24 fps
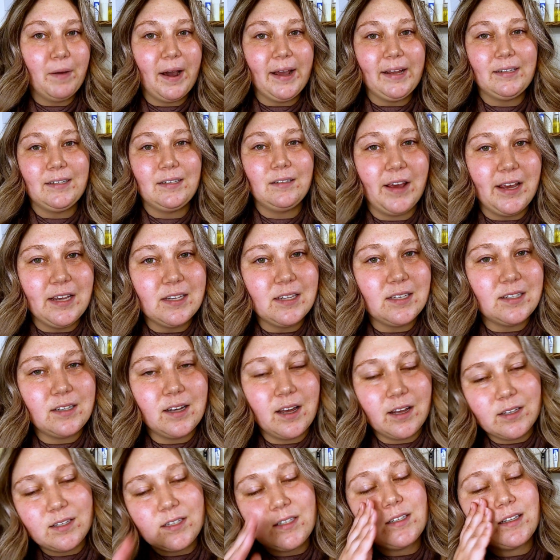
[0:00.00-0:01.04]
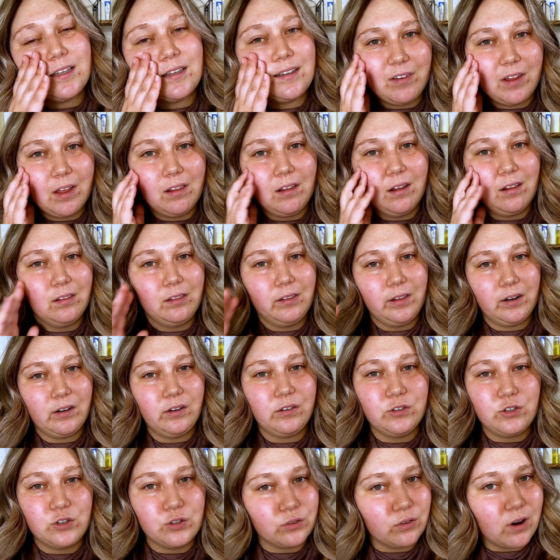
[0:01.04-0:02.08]
My face does feel a
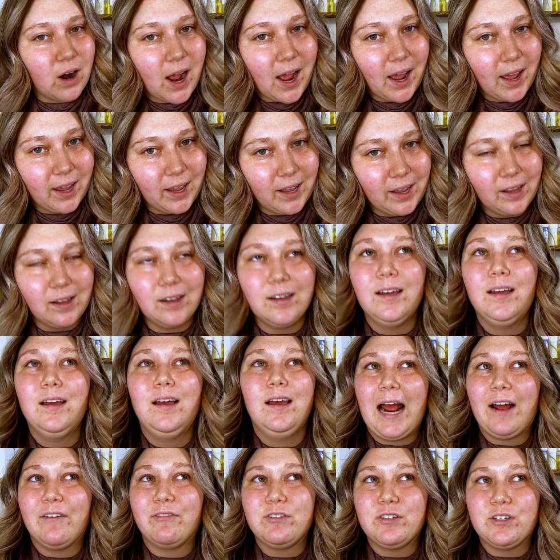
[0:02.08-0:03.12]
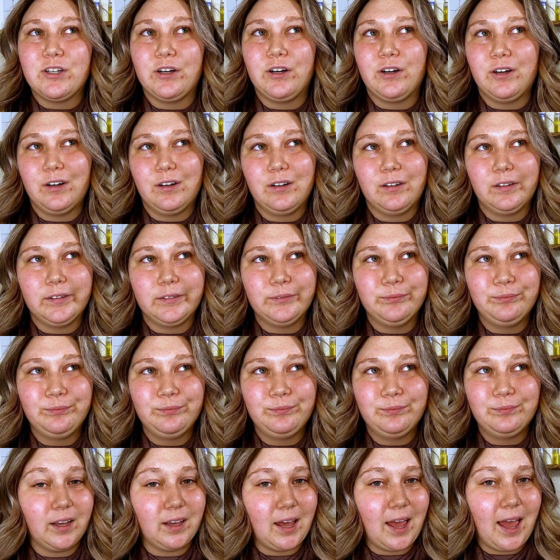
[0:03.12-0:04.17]
little dry after
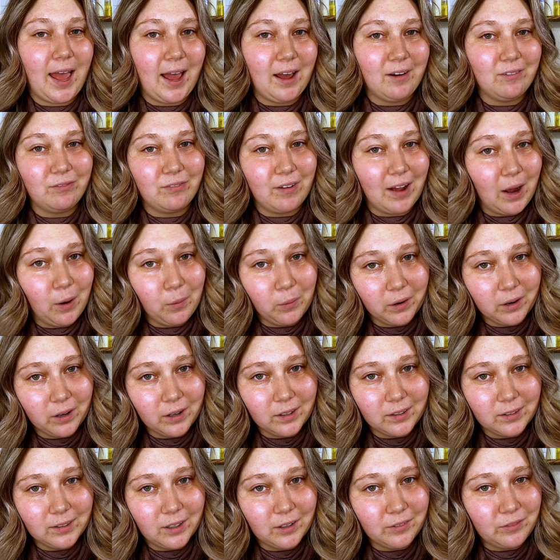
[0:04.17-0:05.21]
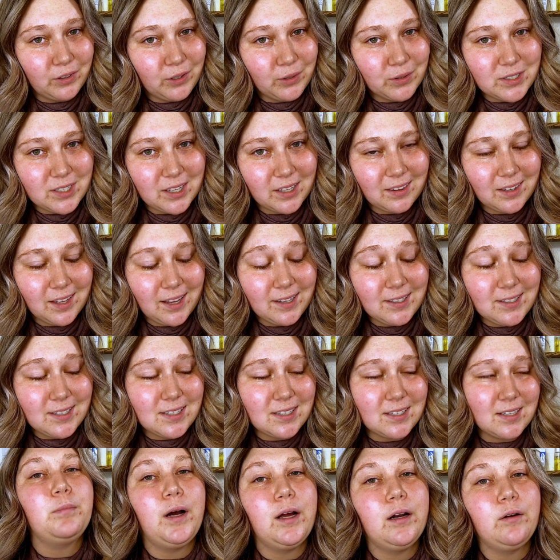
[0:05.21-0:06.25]
like a half hour of using
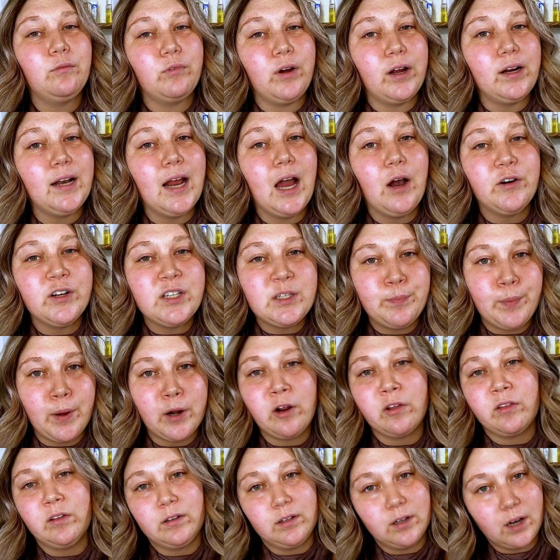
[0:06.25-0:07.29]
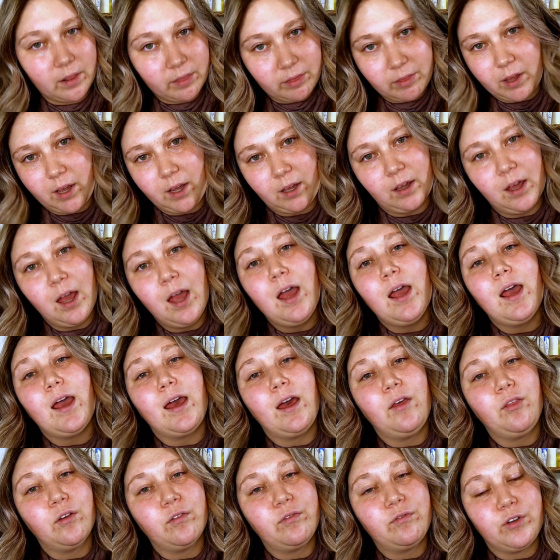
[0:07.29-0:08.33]
this, but right now it's better than nothing.
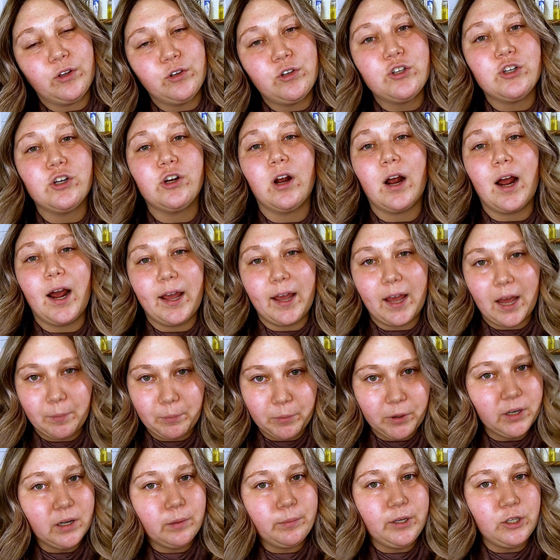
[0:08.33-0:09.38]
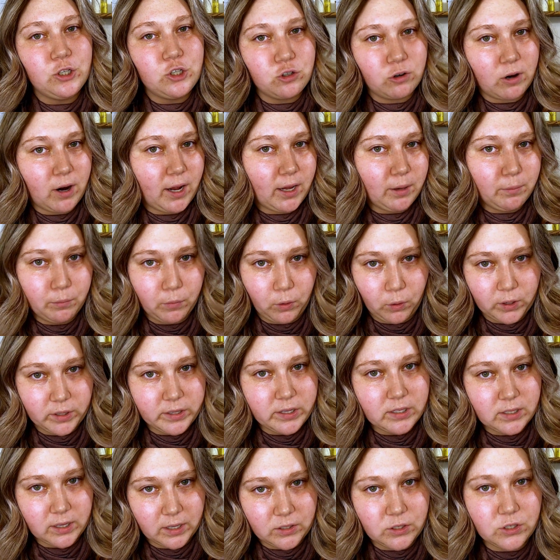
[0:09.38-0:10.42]
In the future, I am going to be trying more
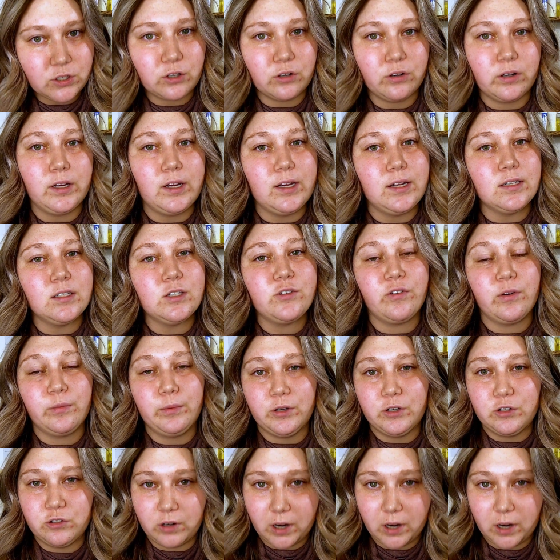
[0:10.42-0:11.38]
sunscreens from the